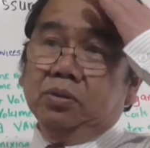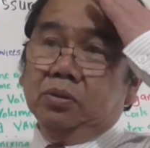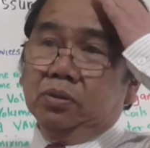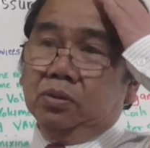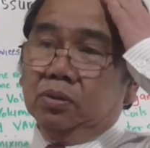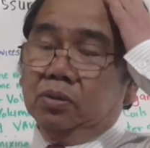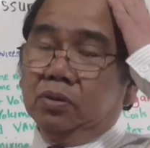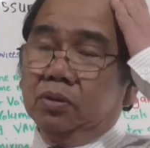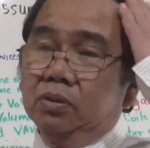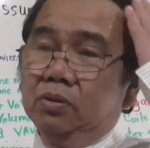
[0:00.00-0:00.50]

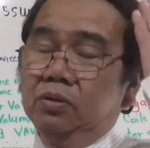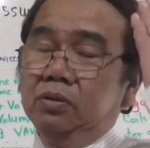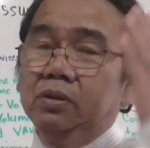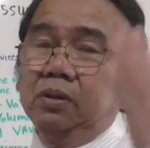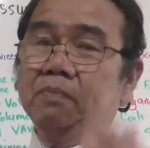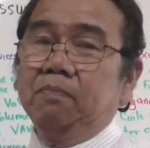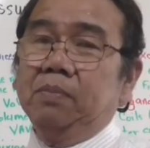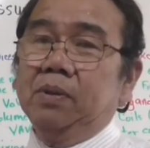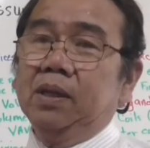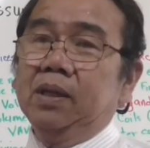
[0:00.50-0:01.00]
So you
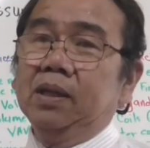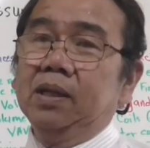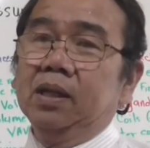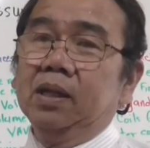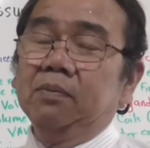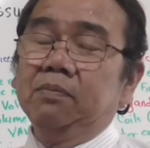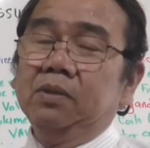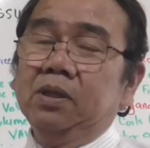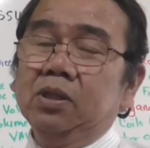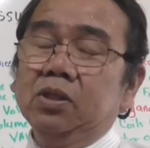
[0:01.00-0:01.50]
can pick it
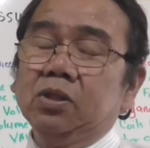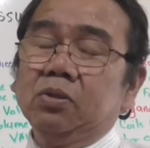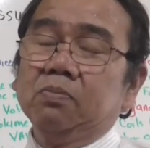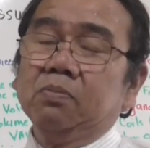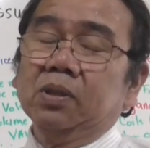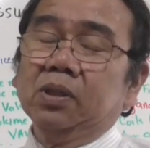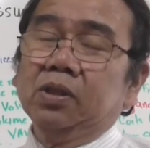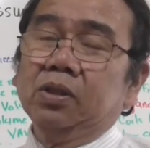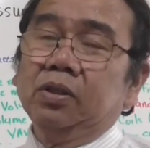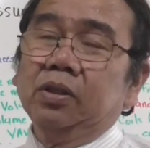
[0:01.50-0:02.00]
up. Each
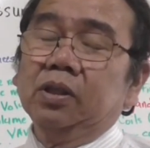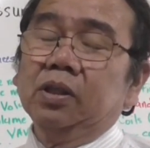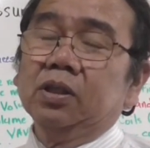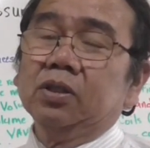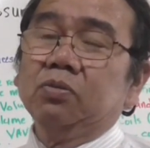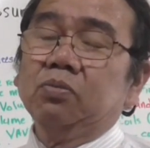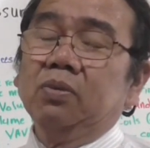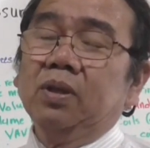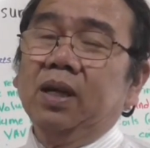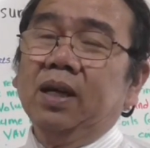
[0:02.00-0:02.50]

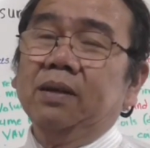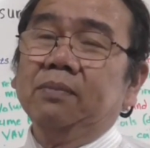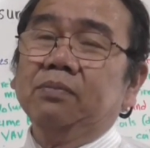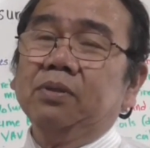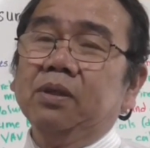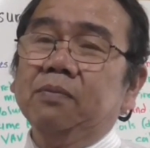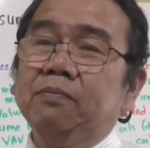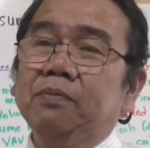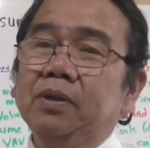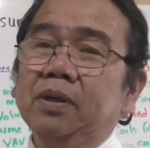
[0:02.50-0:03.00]
materials will have
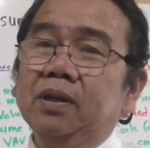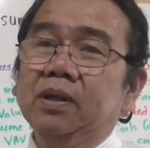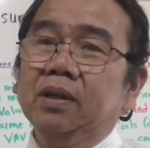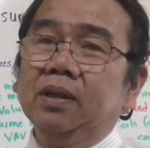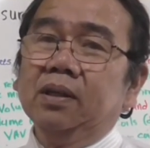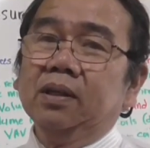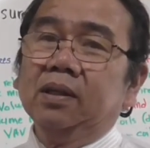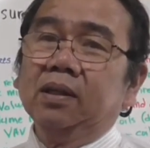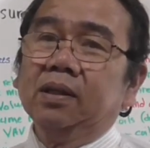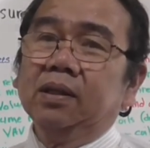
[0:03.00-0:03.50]
different
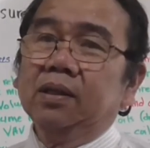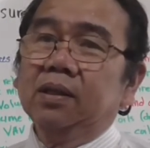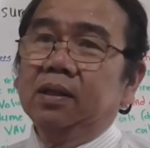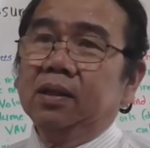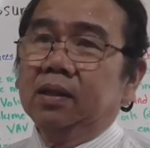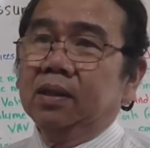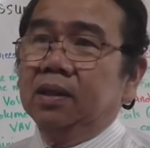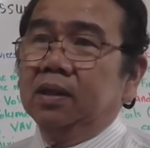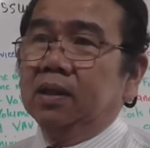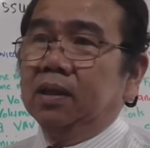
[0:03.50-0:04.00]

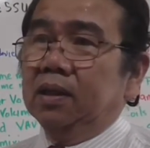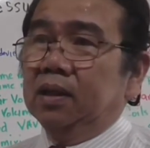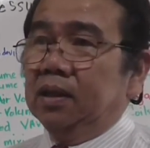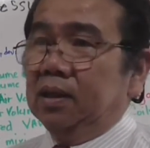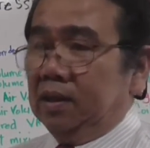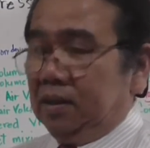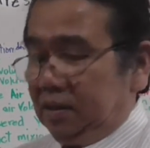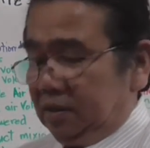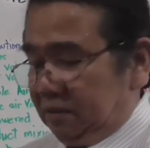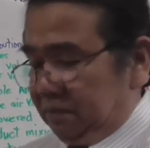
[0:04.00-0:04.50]

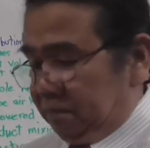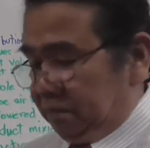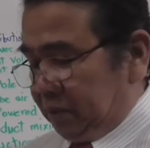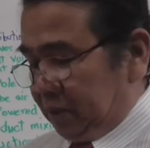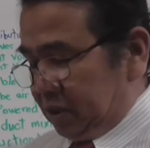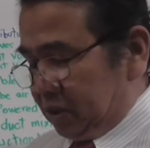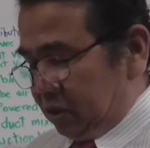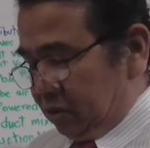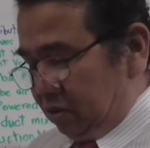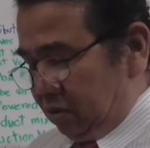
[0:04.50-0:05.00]

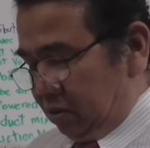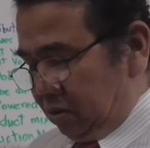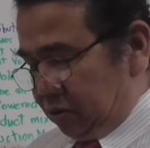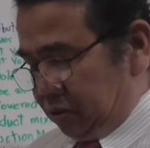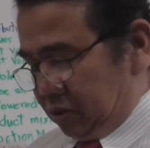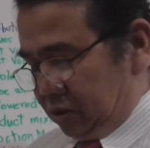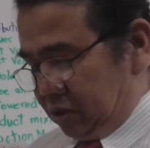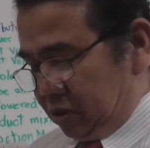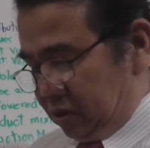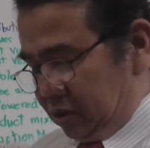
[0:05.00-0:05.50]
friction
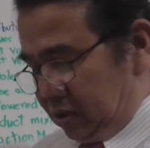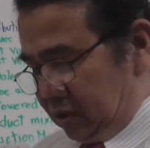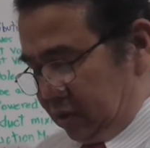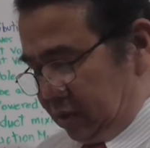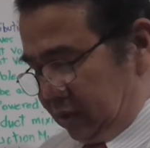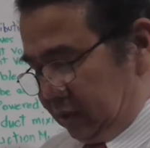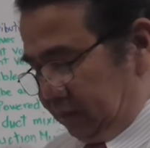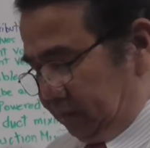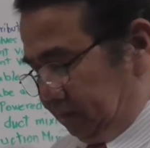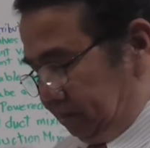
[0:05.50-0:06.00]
losses in
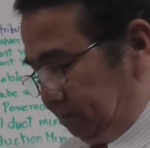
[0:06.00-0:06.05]
there.